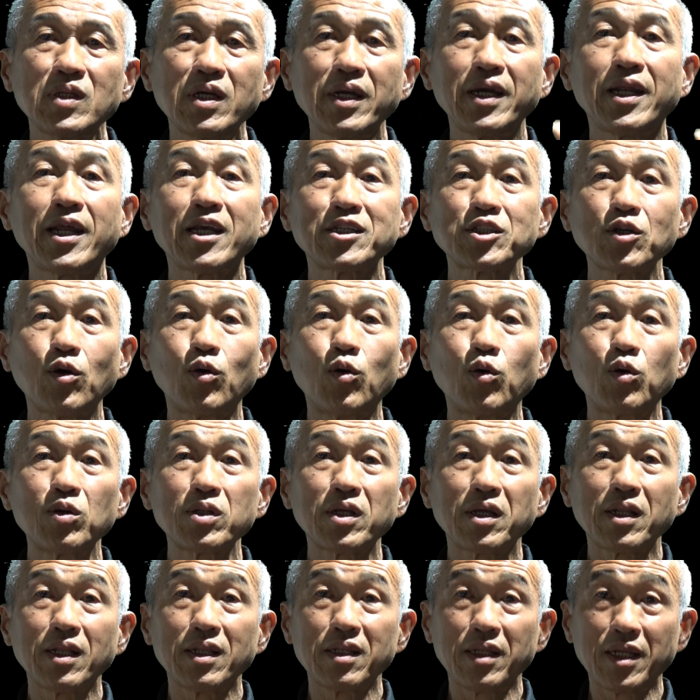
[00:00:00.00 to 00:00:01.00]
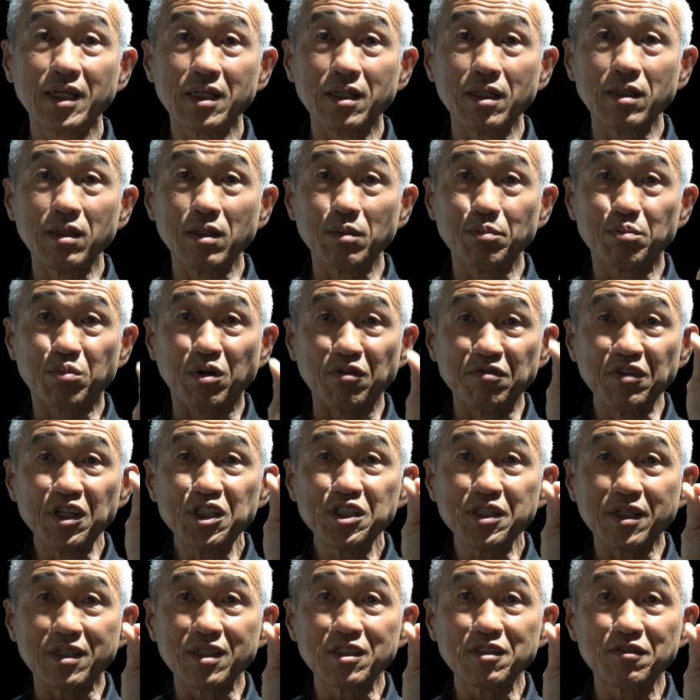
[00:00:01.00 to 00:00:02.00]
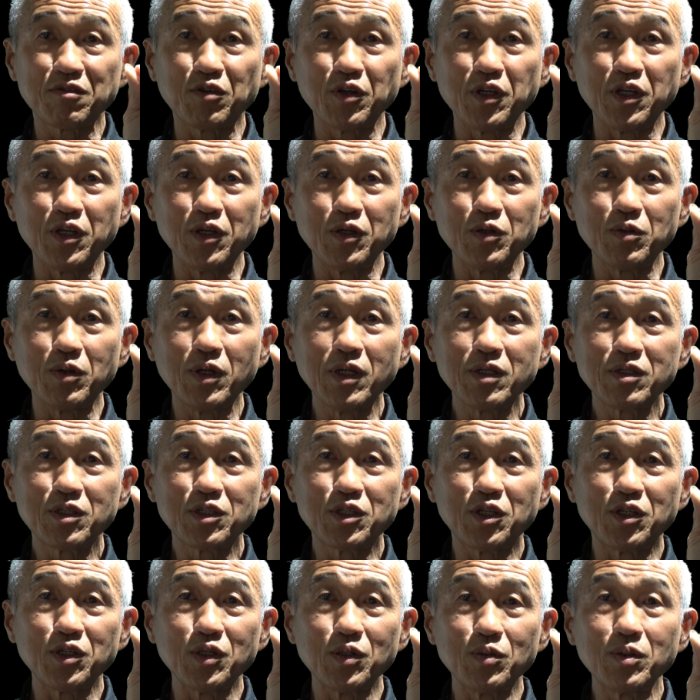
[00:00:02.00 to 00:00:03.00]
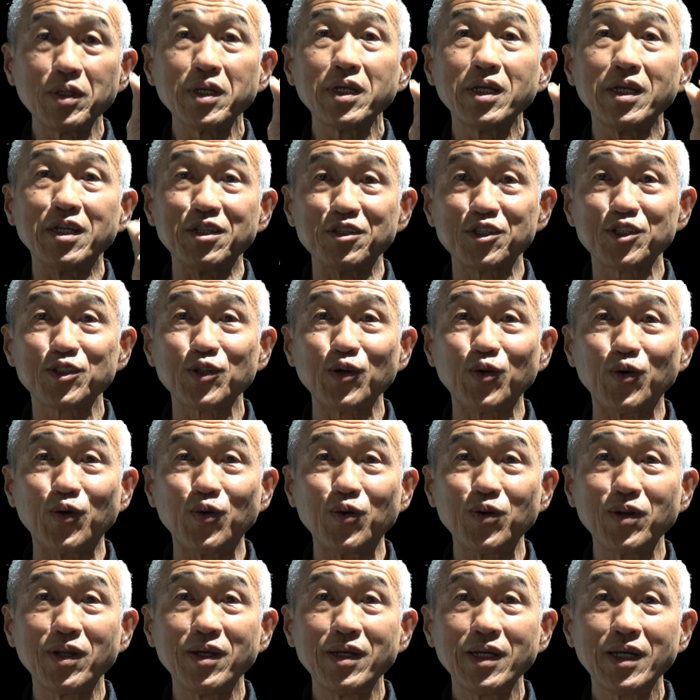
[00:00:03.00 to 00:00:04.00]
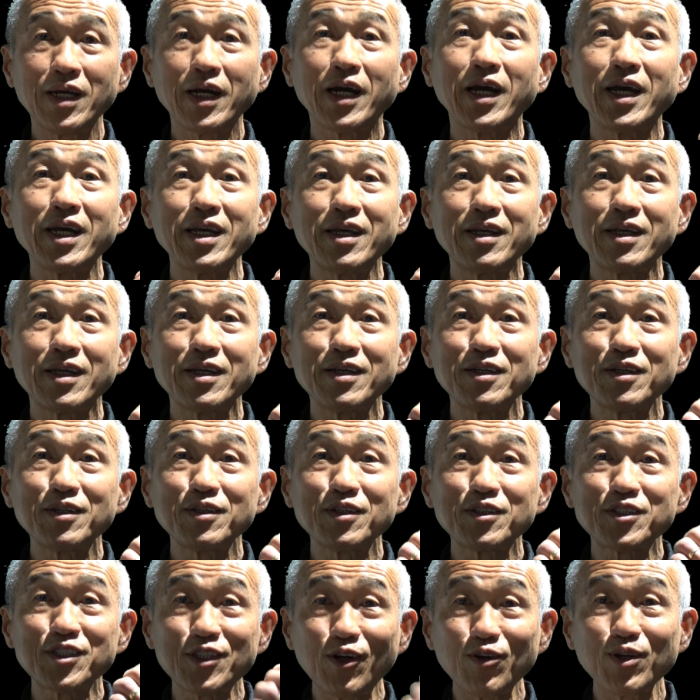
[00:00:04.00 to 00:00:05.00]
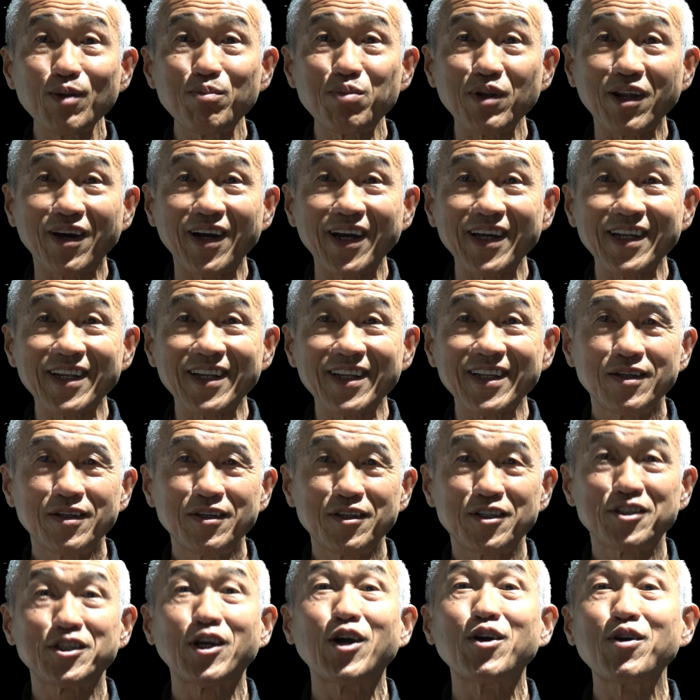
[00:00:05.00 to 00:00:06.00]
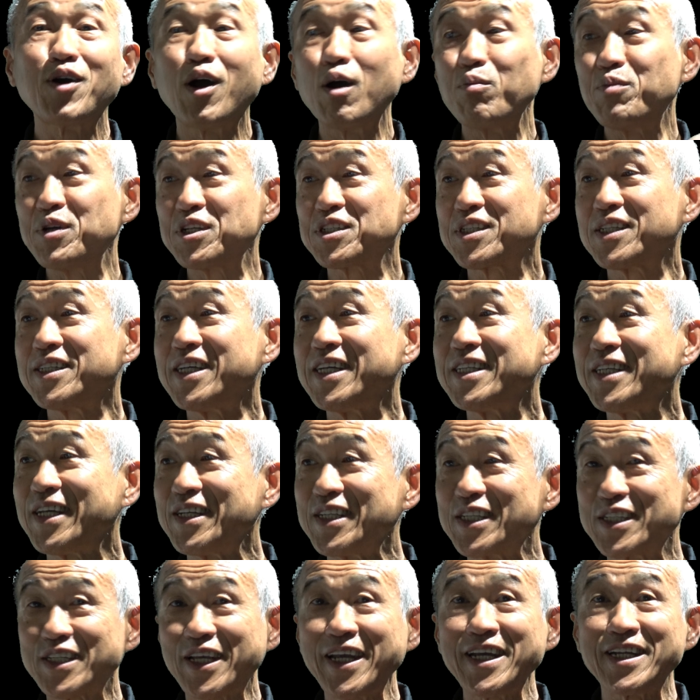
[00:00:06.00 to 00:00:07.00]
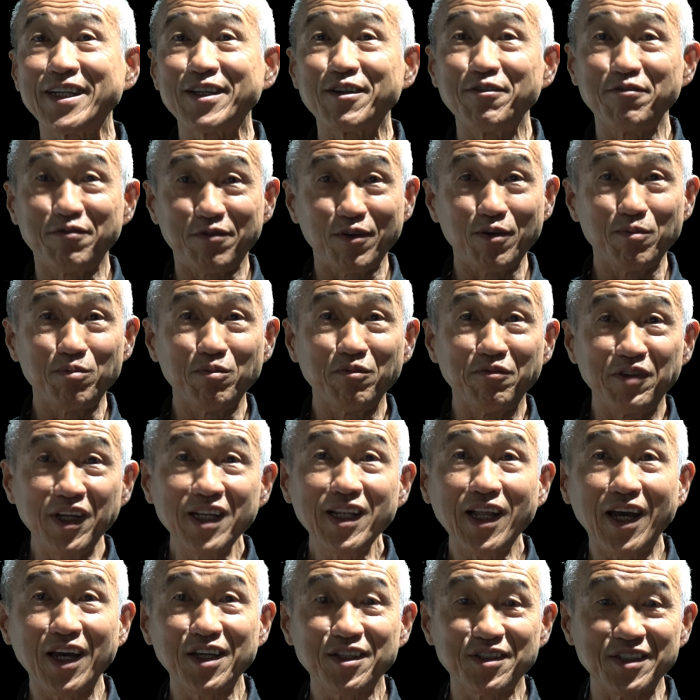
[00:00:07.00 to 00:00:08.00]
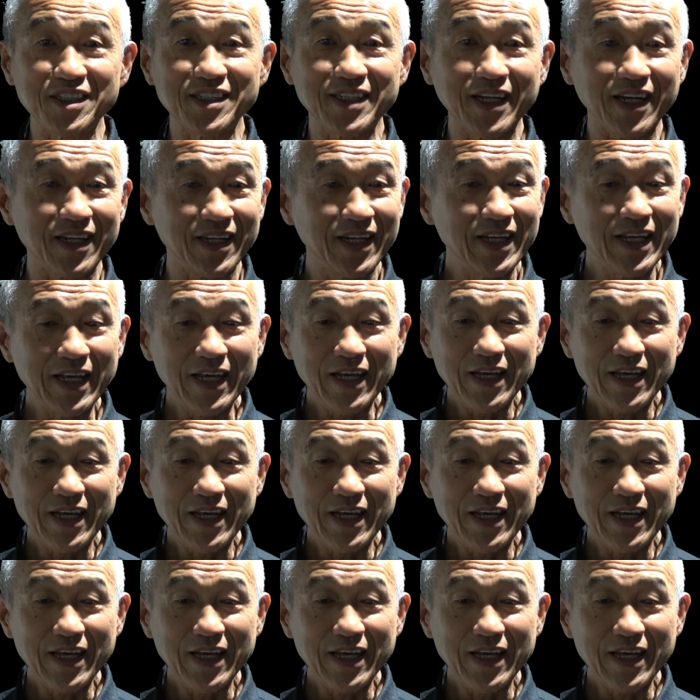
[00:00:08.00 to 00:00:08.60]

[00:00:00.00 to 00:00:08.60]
it has all little provisions for you to install a solar blind. So obviously the intent from Velux is that